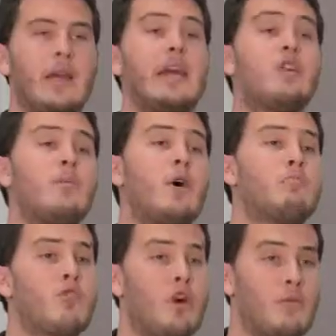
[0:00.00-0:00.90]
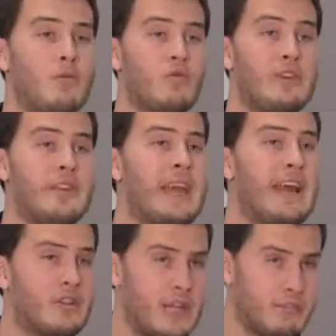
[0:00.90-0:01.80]
And a remote probe reading
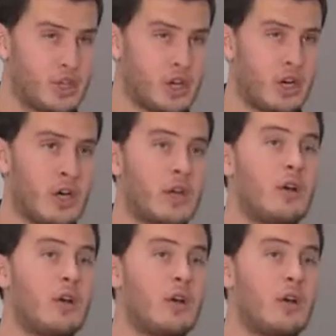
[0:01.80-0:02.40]
air temperature,